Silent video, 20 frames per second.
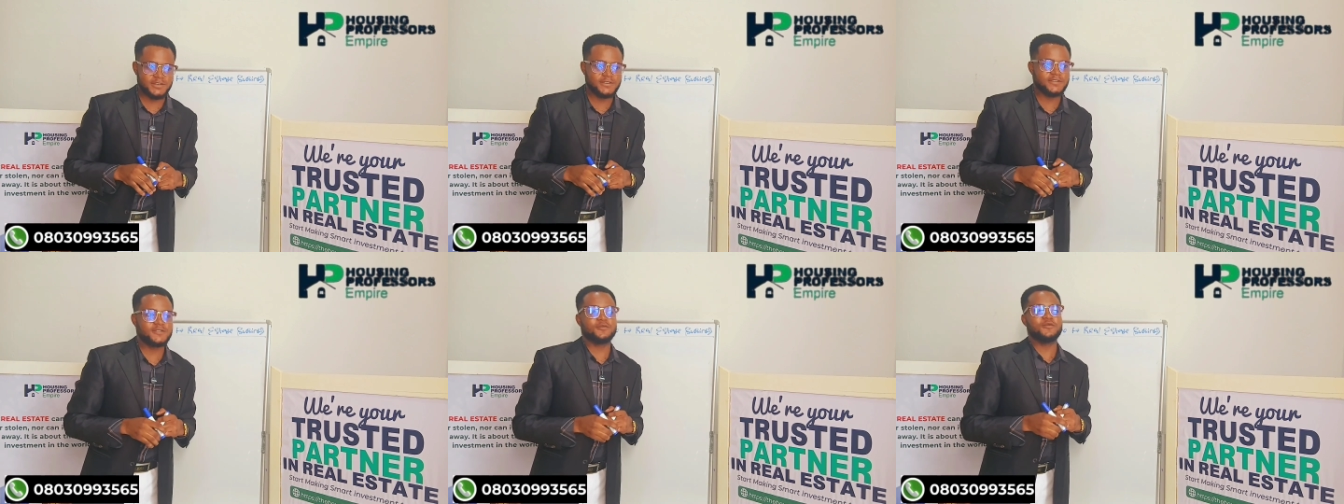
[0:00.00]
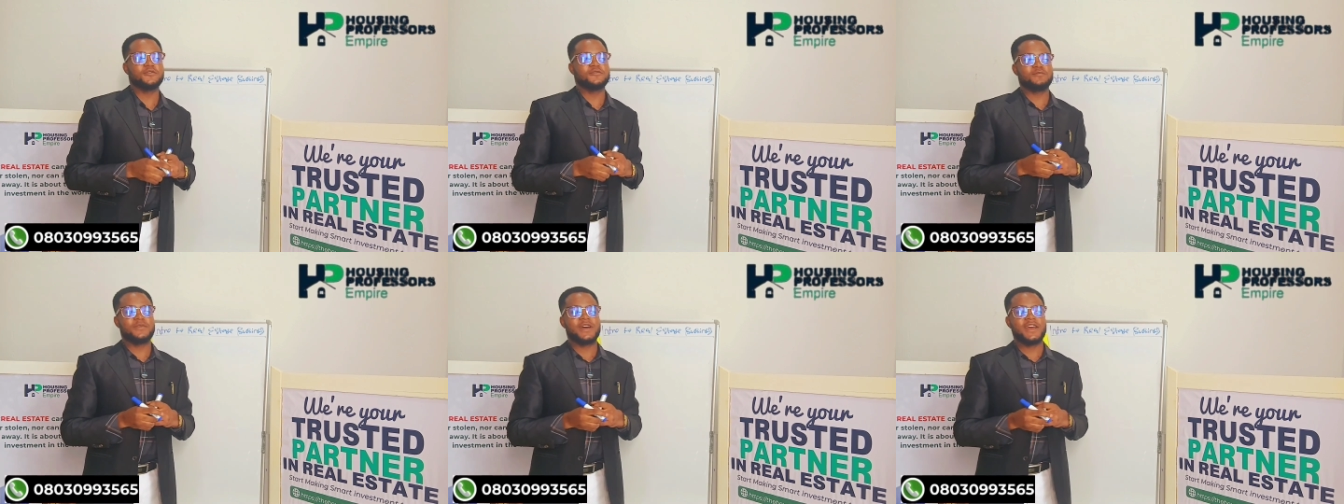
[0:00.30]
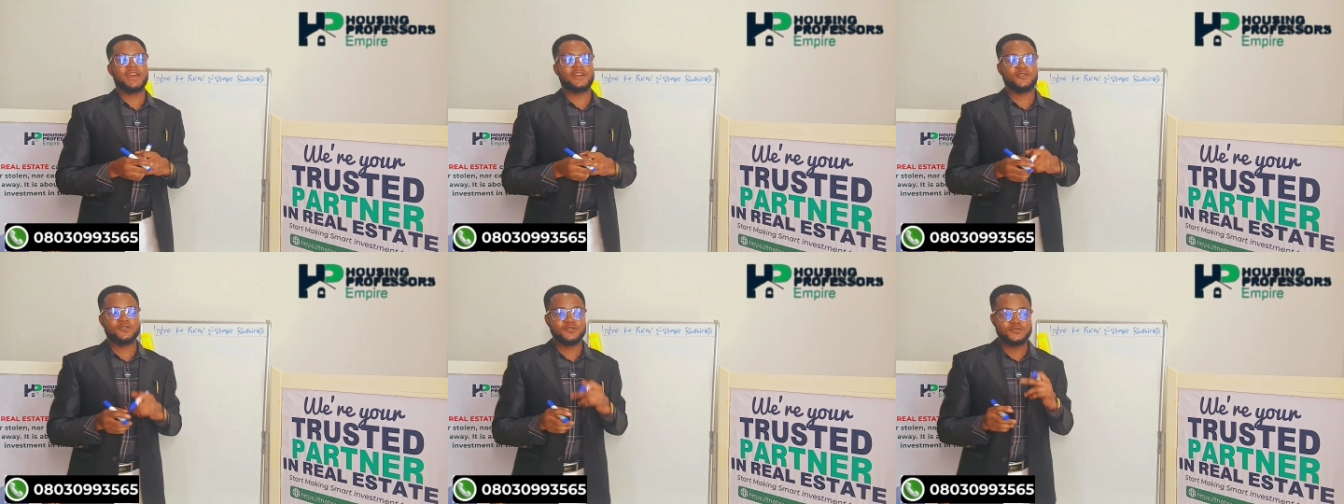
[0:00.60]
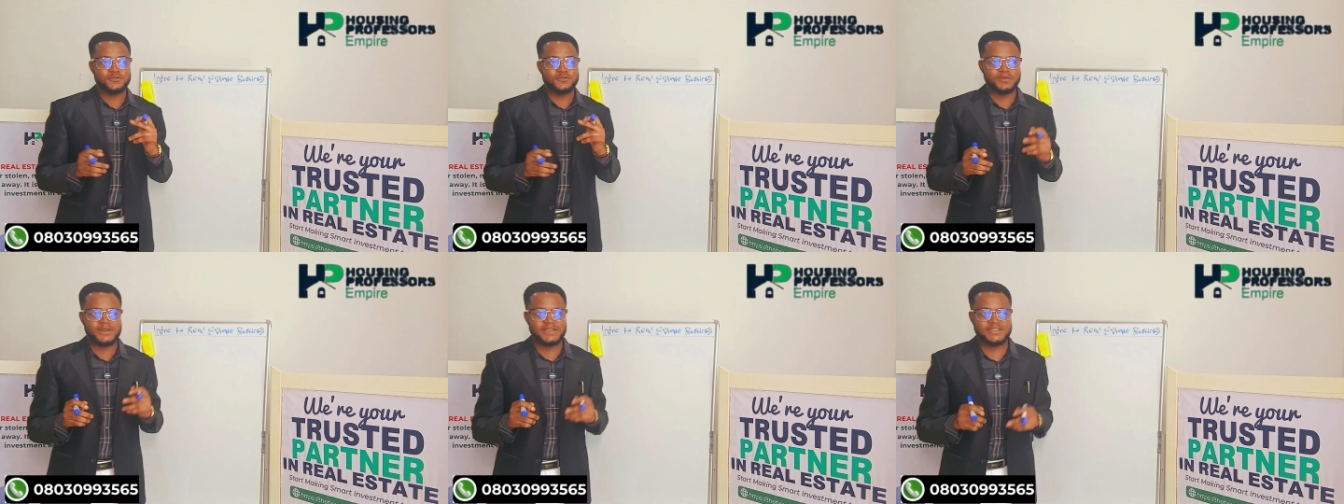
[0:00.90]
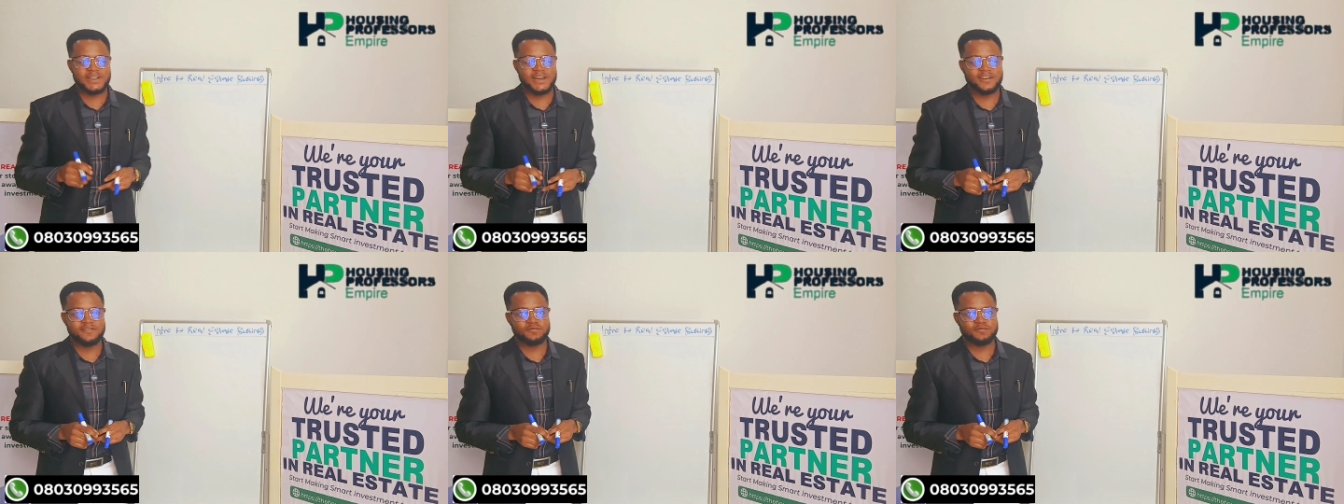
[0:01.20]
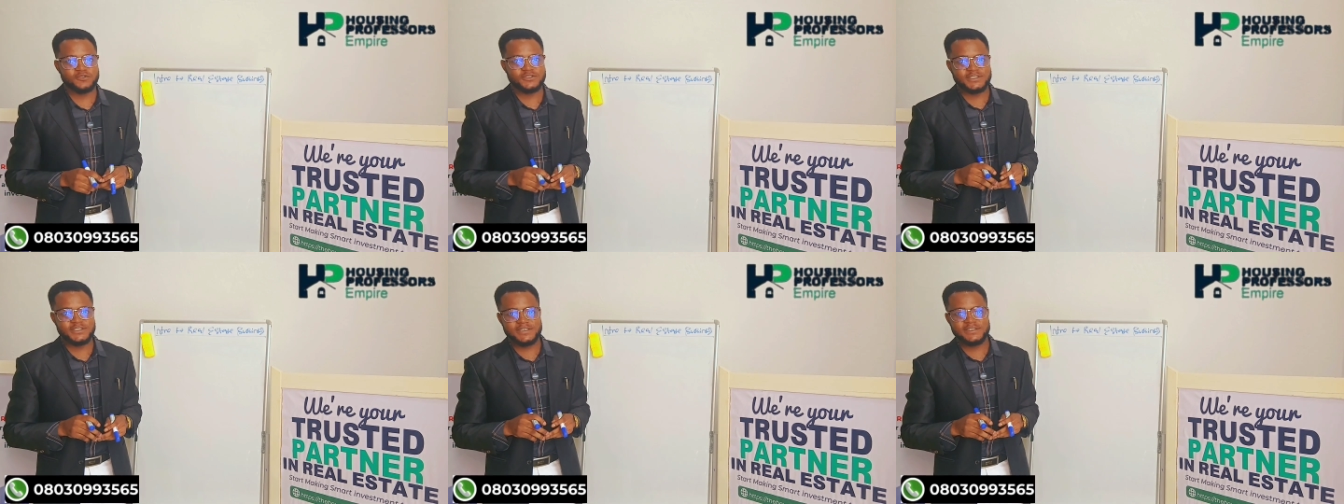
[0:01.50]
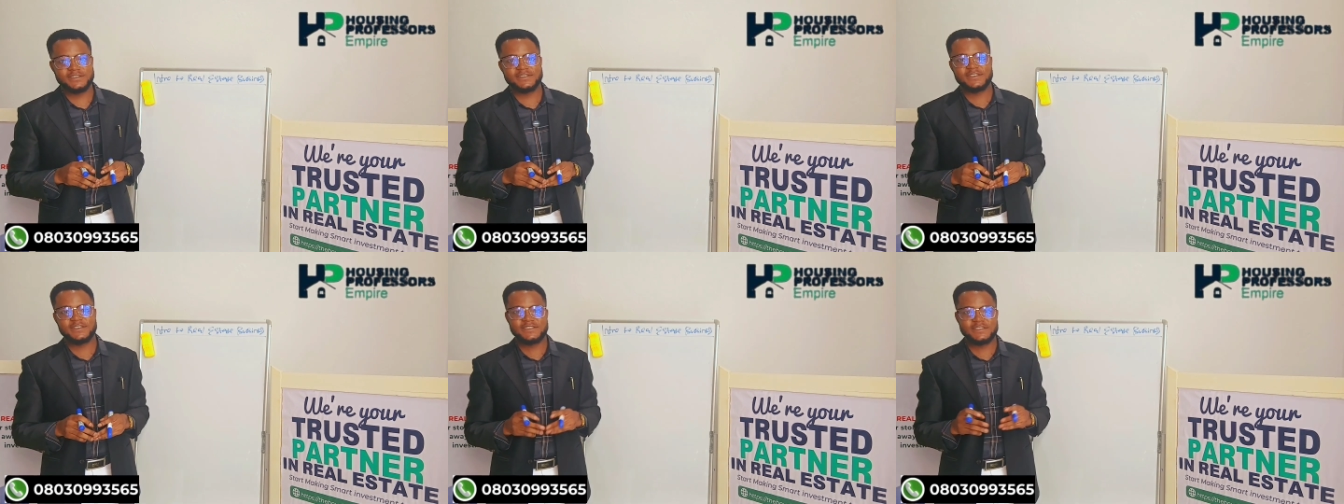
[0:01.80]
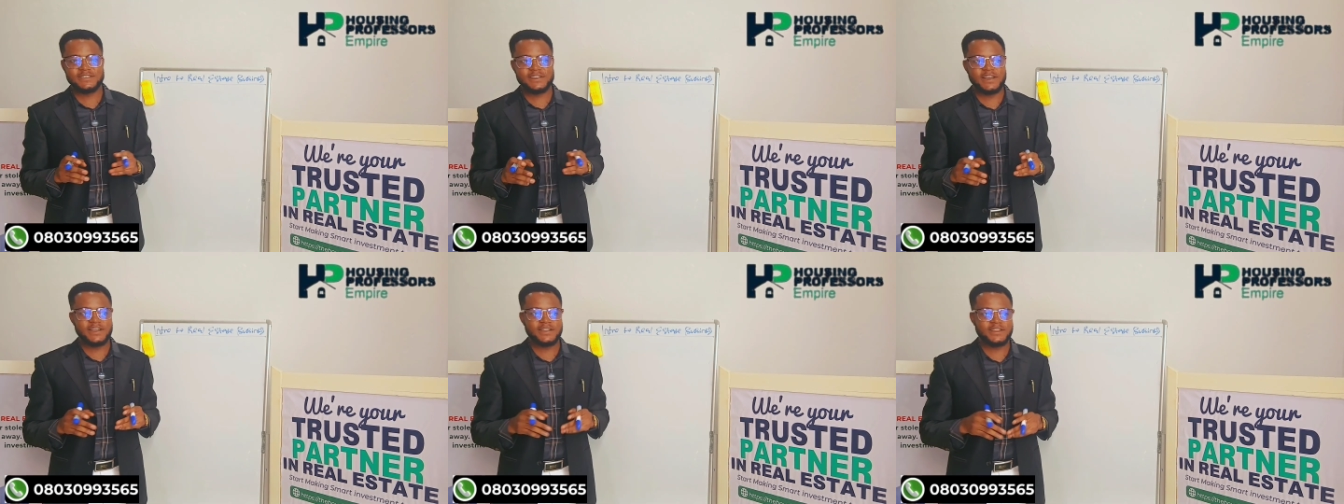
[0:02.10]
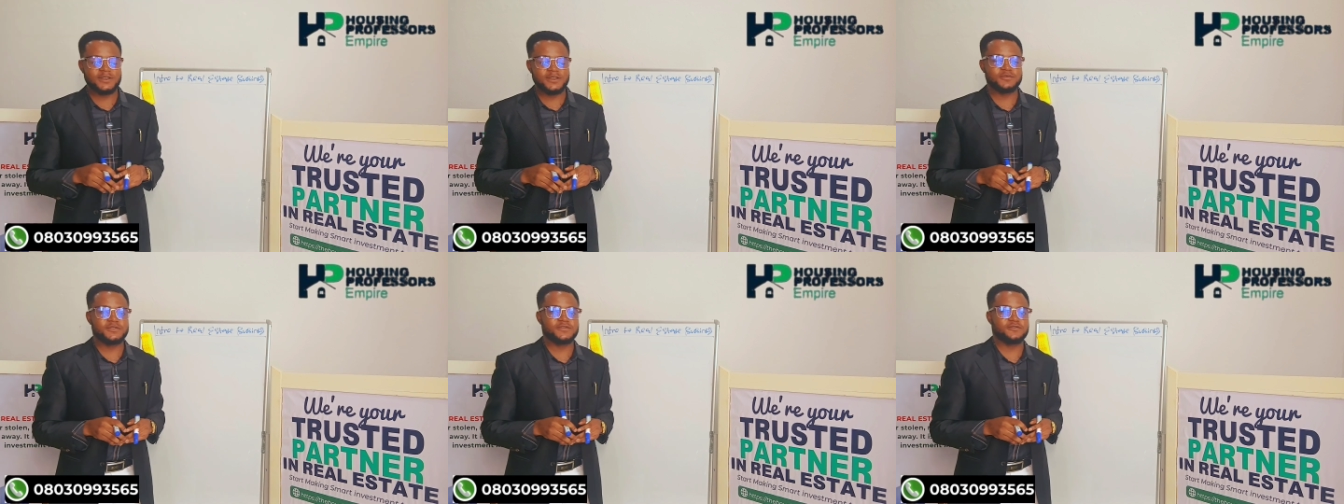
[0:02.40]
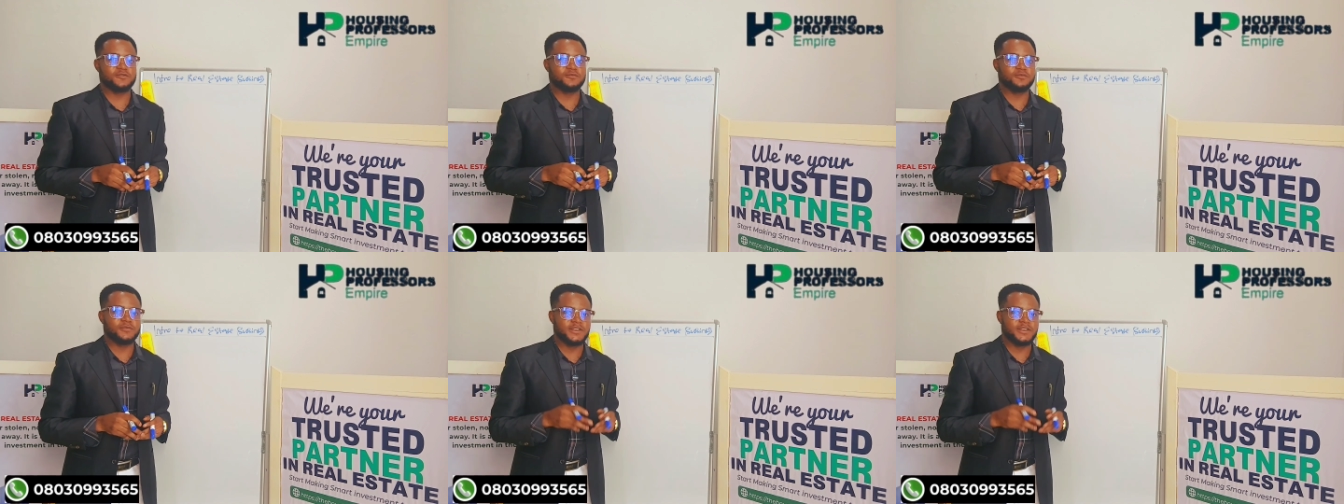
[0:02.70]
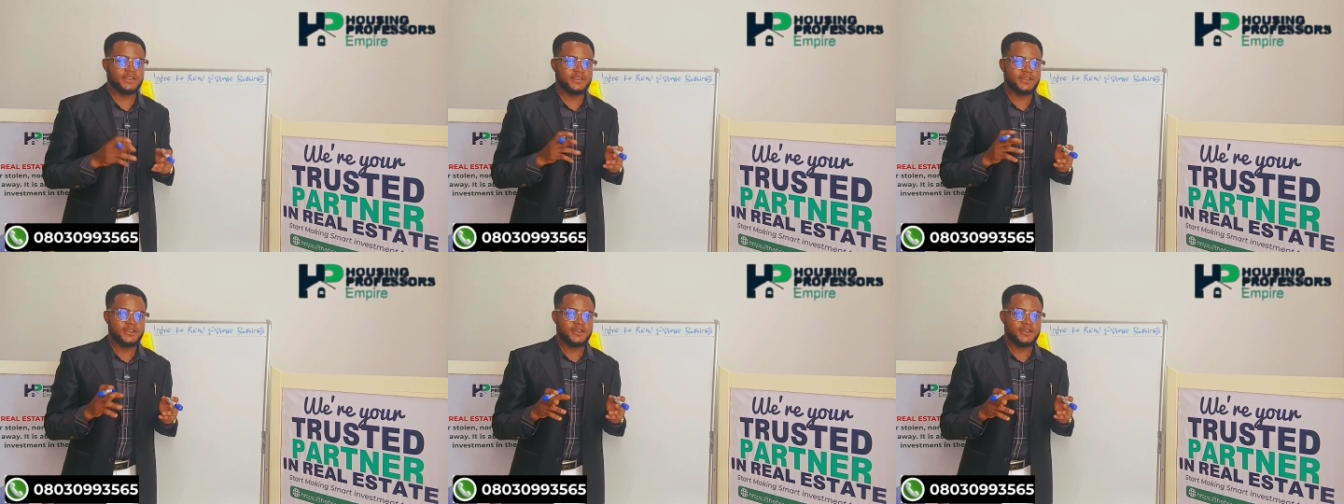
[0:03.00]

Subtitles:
some of my customers that have purchased kitchen items from me